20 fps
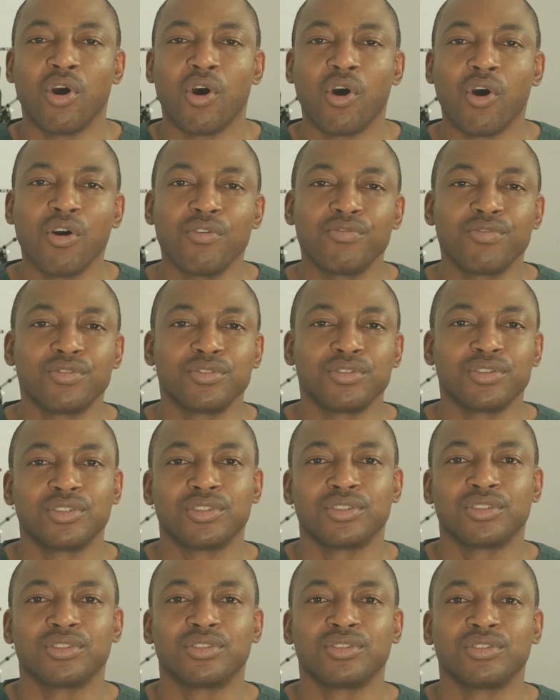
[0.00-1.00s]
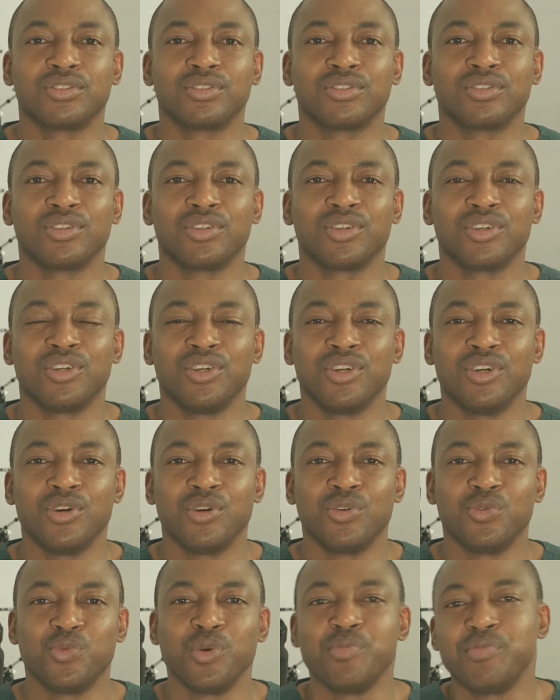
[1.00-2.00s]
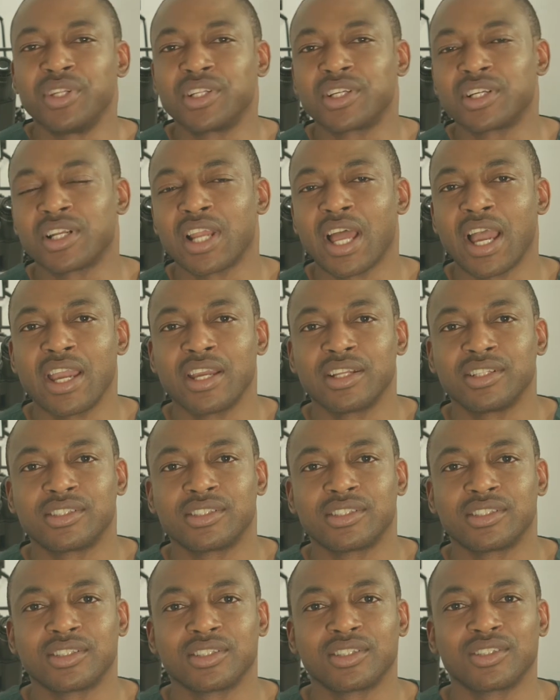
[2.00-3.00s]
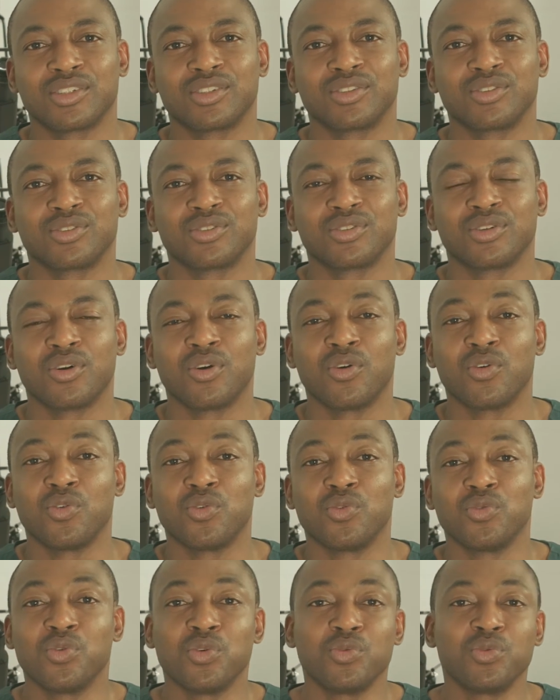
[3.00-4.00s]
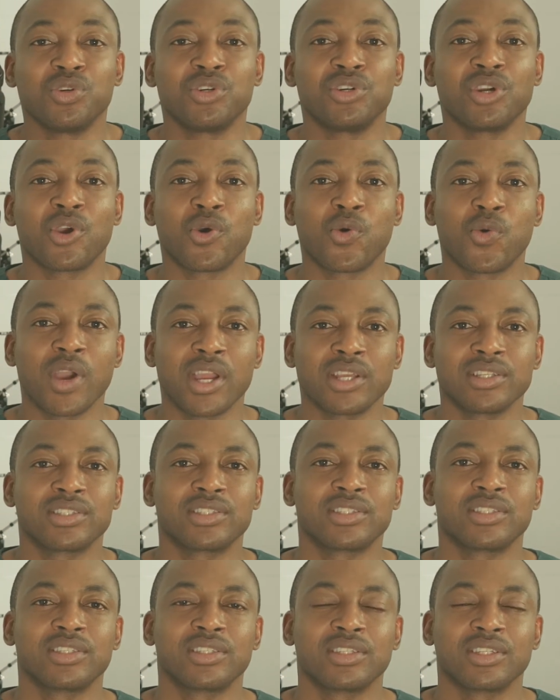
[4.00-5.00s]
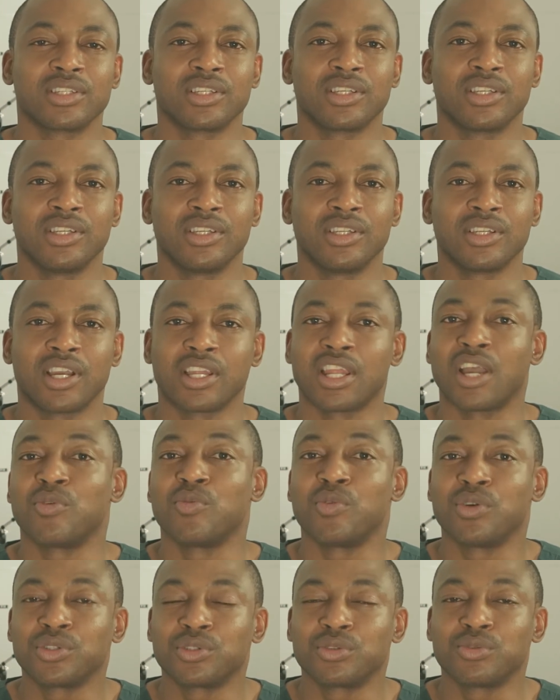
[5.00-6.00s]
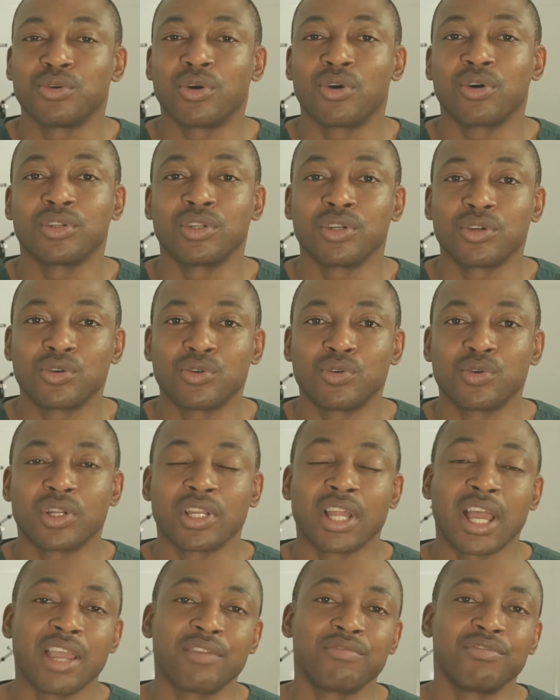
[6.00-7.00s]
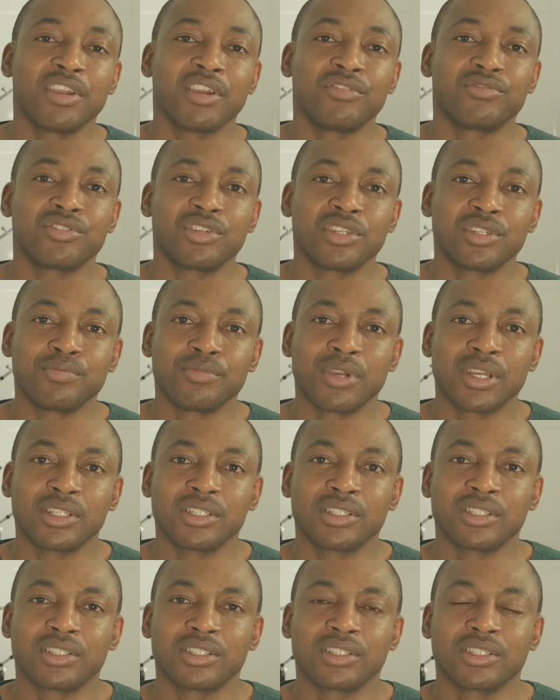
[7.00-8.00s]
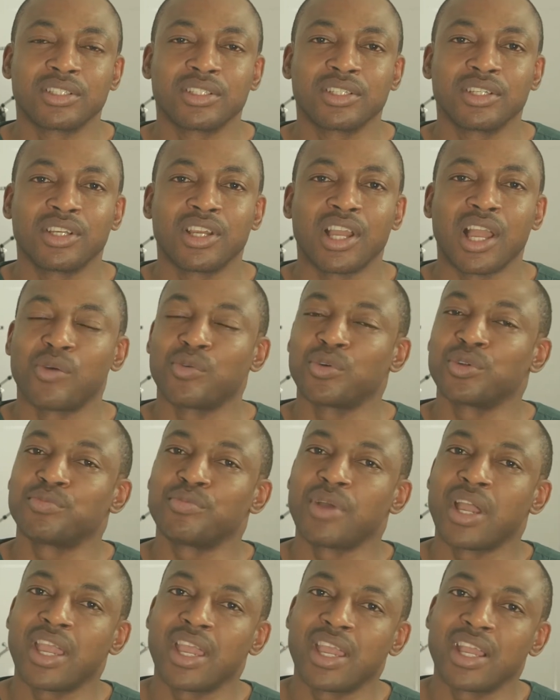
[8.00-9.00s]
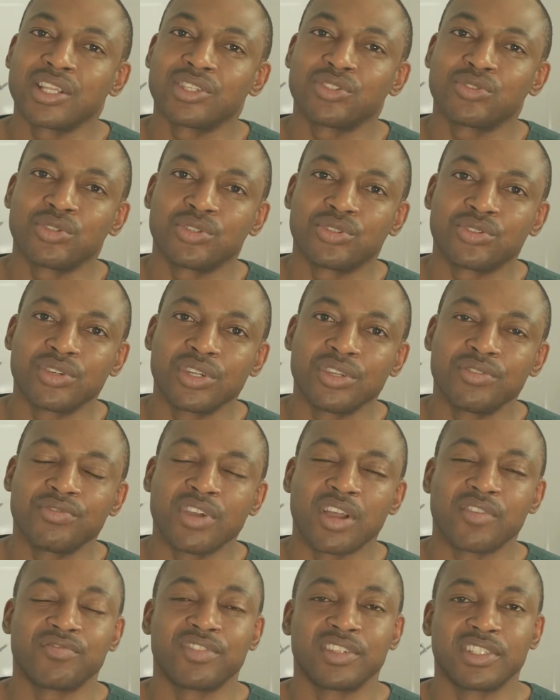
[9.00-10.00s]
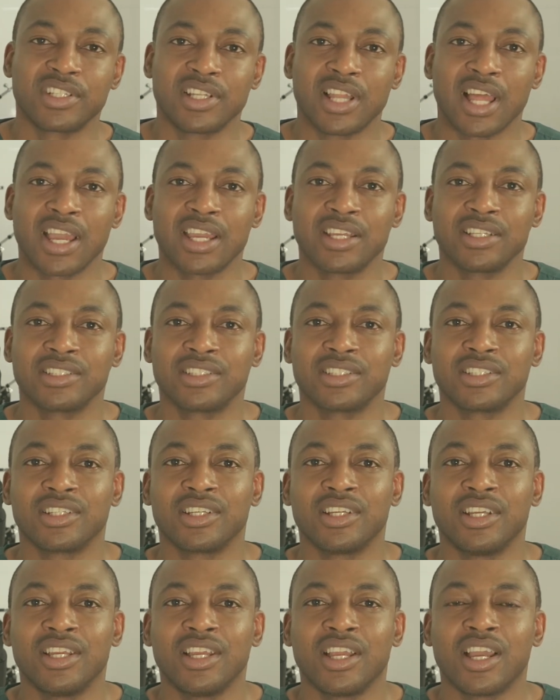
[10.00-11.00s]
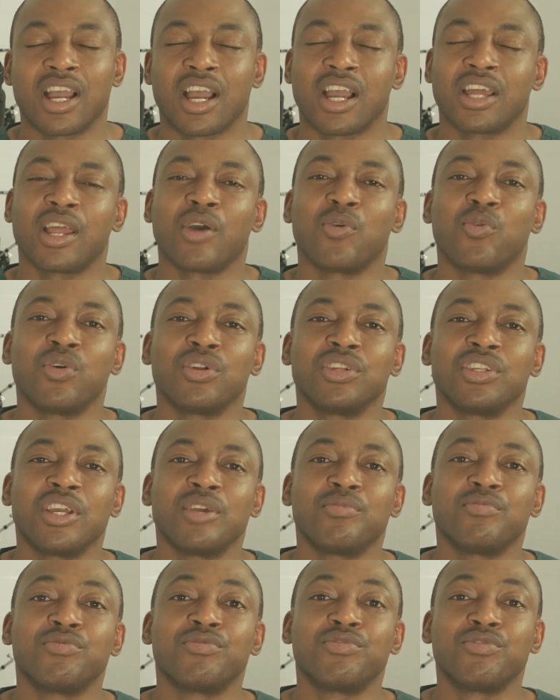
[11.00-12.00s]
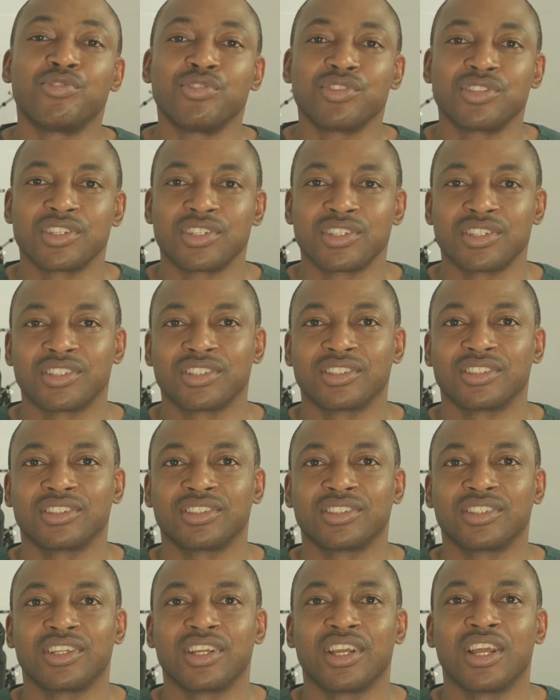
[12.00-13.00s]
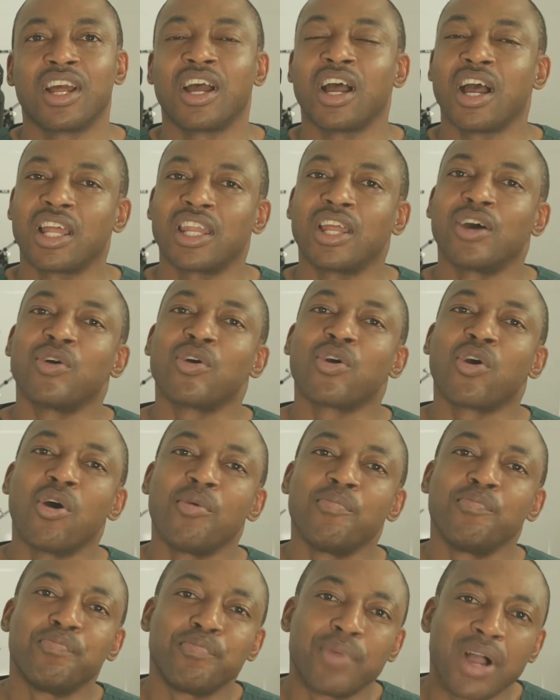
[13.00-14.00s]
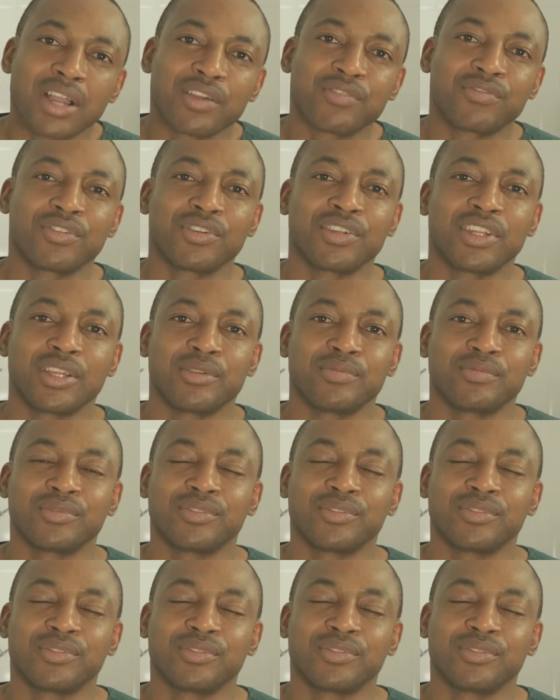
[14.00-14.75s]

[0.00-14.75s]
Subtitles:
Often, we meet clients who would request that I want to undergo an IVF treatment, I want my eggs retrieved and fertilized, and I want them frozen, and I'll come back for them